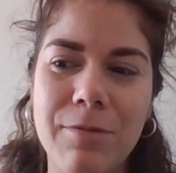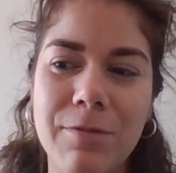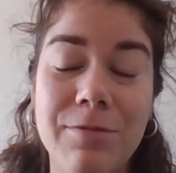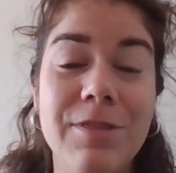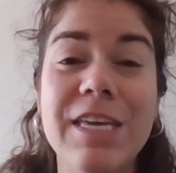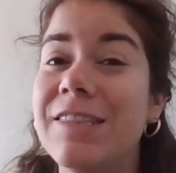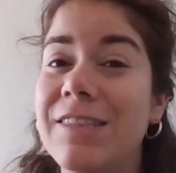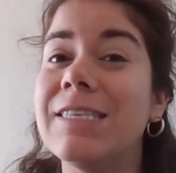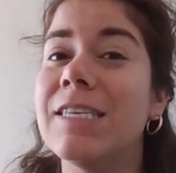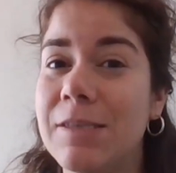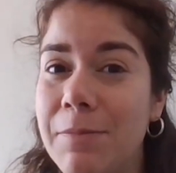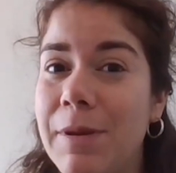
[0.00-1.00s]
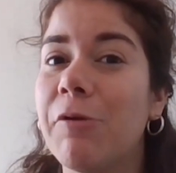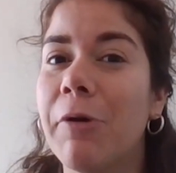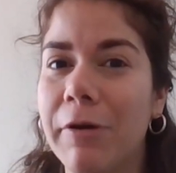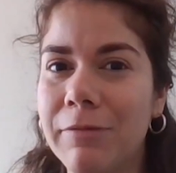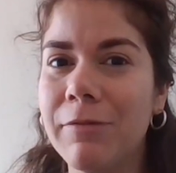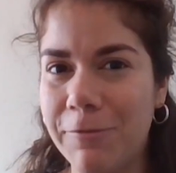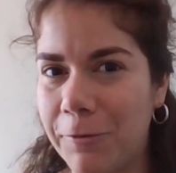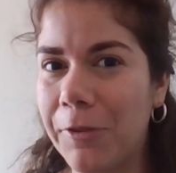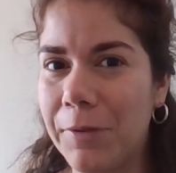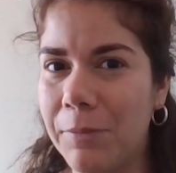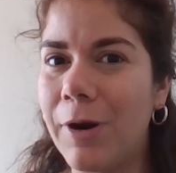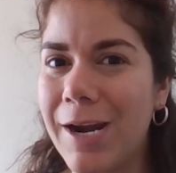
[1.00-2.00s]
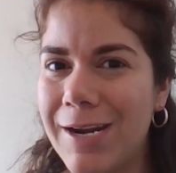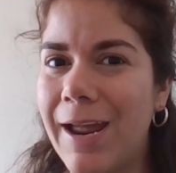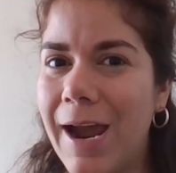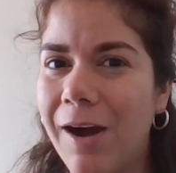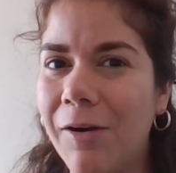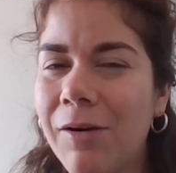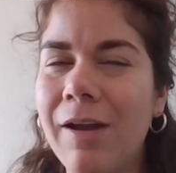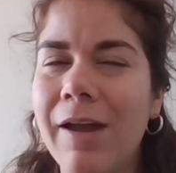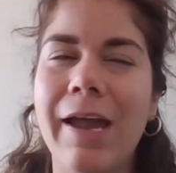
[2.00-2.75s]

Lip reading: This is a big one for them right now.